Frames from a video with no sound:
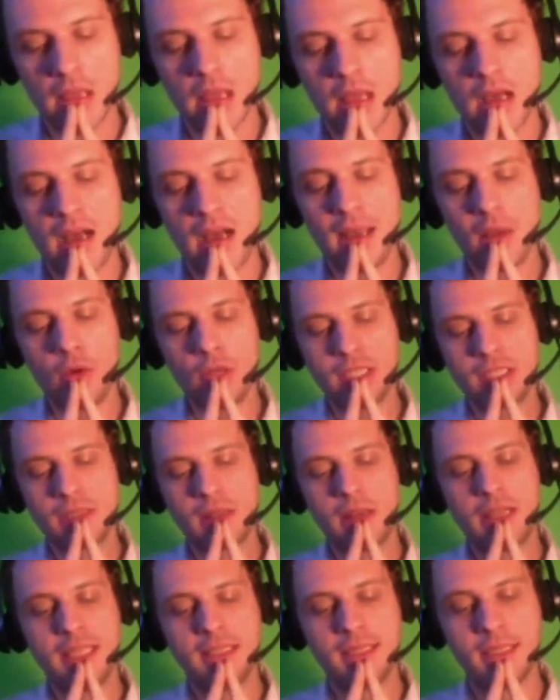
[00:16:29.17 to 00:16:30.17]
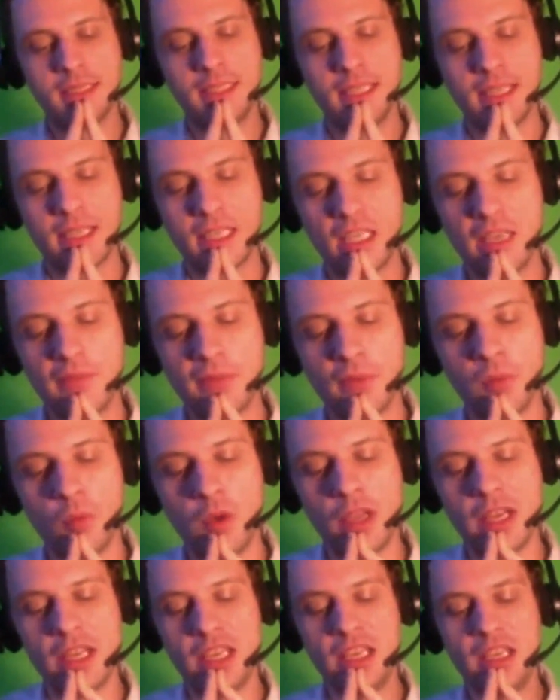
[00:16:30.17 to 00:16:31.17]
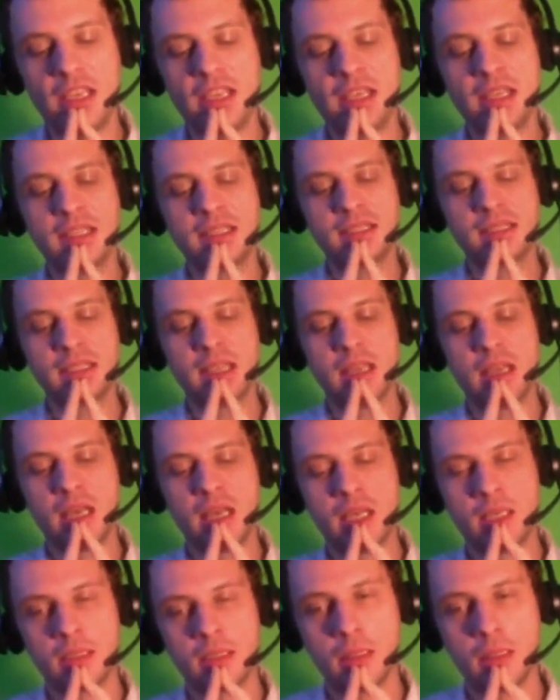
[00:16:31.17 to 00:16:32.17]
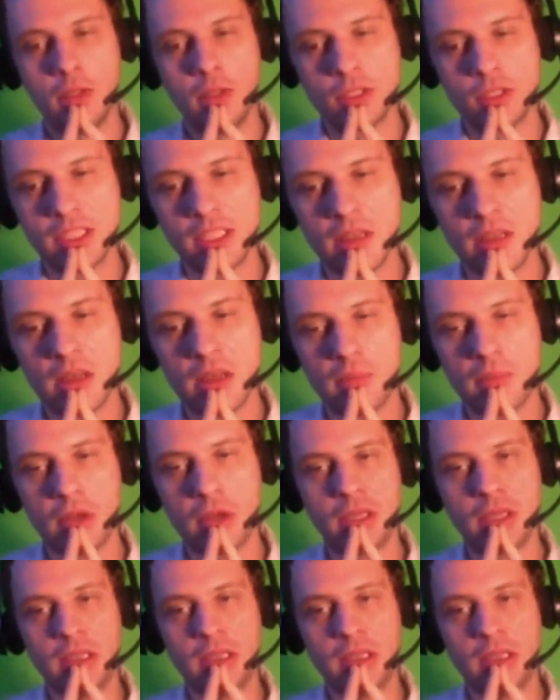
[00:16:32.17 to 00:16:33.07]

always thought he's a dick even when he is loosen up, but